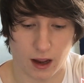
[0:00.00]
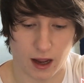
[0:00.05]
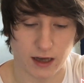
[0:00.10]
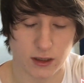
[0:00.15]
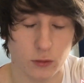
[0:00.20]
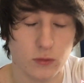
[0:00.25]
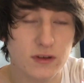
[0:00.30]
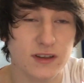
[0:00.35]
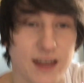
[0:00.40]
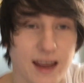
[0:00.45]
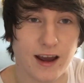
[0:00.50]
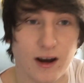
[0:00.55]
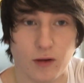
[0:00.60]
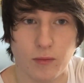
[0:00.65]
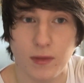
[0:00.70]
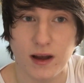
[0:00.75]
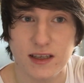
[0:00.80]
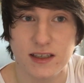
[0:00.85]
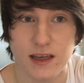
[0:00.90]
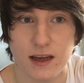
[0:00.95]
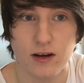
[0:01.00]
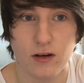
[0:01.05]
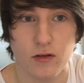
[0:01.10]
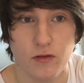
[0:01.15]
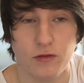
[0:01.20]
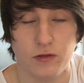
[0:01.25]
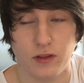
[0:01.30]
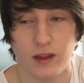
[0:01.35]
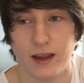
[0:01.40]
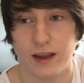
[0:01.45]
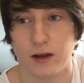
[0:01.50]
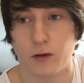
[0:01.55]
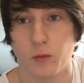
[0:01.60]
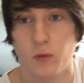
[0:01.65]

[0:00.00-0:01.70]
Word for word: I don't tell myself like